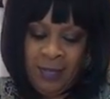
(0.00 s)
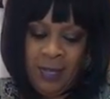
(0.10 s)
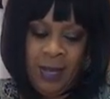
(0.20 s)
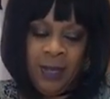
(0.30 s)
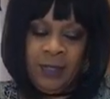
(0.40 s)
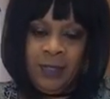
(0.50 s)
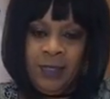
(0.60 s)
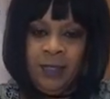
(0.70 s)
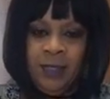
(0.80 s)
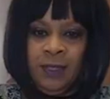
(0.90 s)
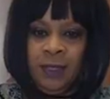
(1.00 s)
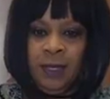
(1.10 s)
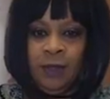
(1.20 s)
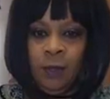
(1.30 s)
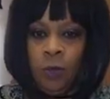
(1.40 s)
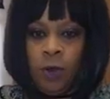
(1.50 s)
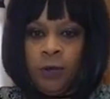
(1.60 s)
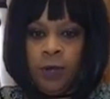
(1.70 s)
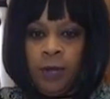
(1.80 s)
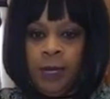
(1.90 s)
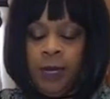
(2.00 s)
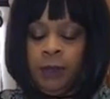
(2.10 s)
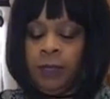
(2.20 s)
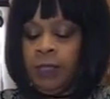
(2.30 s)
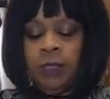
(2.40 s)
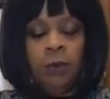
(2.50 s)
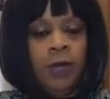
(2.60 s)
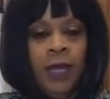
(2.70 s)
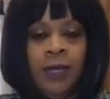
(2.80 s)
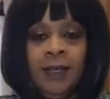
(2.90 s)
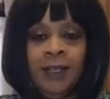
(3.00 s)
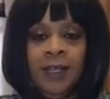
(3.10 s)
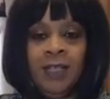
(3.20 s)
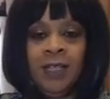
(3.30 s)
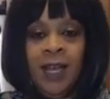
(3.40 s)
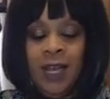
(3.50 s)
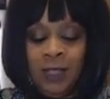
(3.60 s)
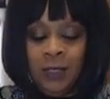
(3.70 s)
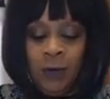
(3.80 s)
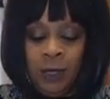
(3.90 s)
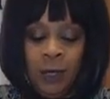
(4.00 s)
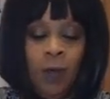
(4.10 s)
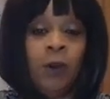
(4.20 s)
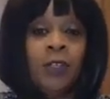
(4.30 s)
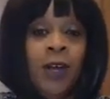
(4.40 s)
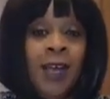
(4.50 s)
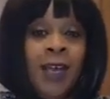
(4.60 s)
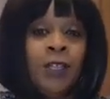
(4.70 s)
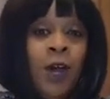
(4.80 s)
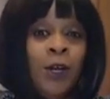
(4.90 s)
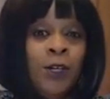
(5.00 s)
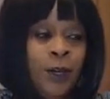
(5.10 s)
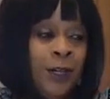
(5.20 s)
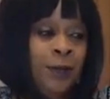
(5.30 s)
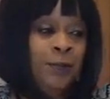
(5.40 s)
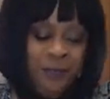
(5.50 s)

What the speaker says: Yes. See the water coming out? It's okay. Get your hands dirty. As long as your hands aren't dirty.